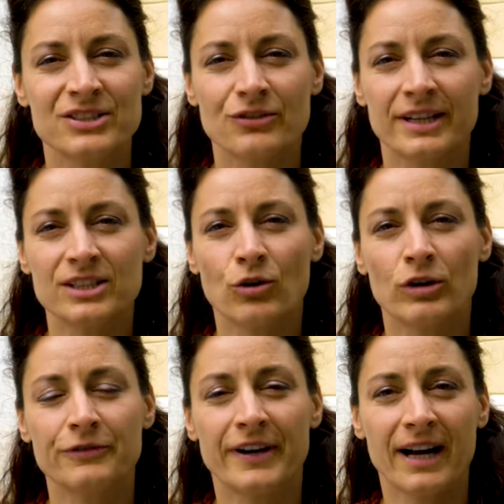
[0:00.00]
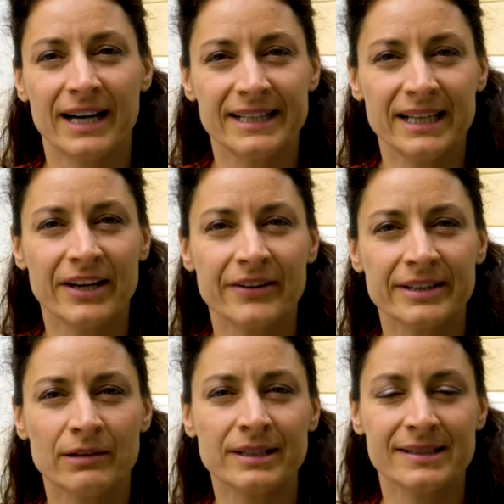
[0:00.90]
street called Ferhadija here in
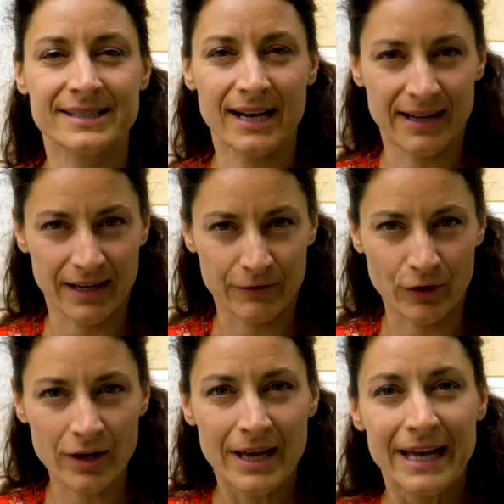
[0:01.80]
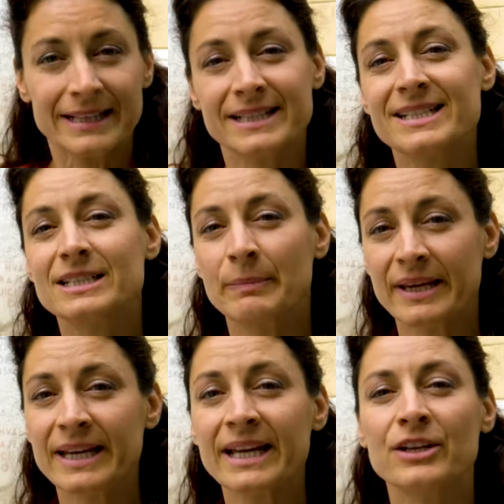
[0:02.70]
downtown Sarajevo. This is the
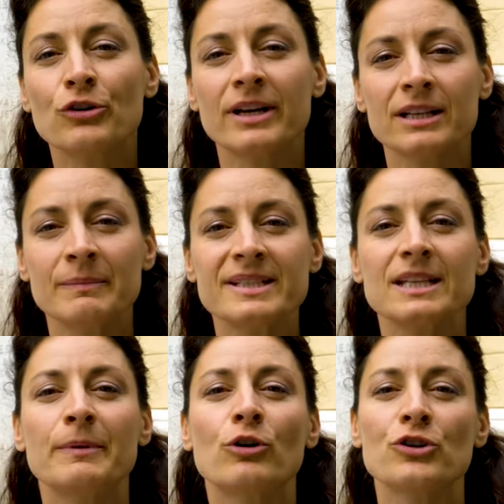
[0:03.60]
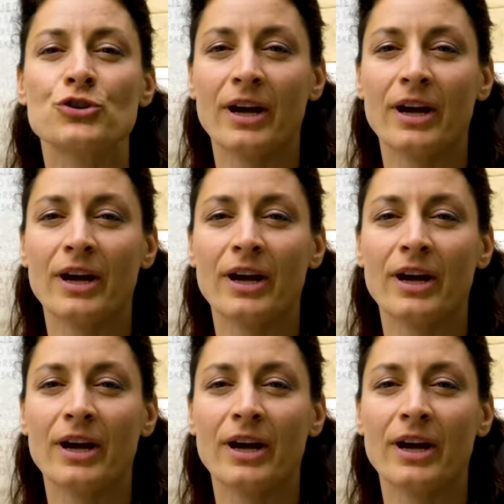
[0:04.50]
beginning, and you cannot miss it because